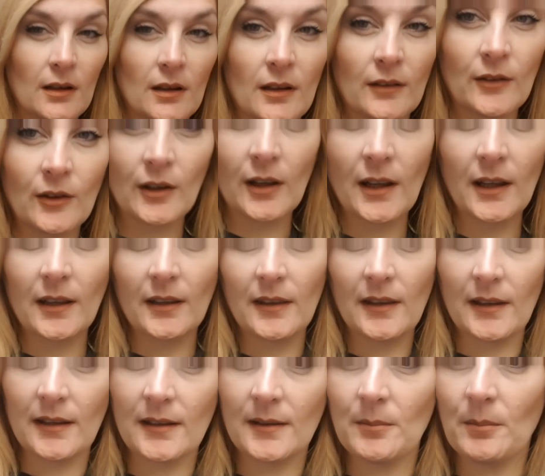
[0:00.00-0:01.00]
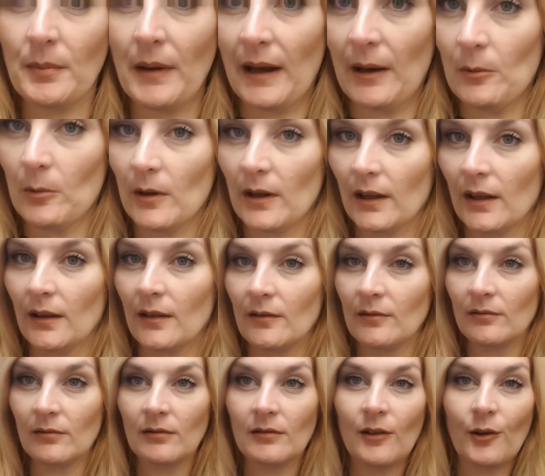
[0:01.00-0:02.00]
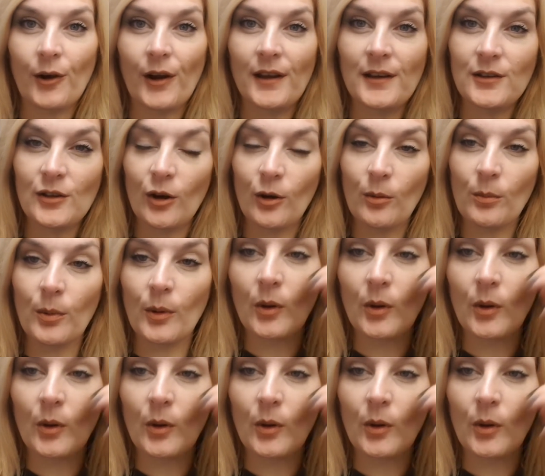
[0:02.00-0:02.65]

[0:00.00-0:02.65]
I've got like this batwing grey top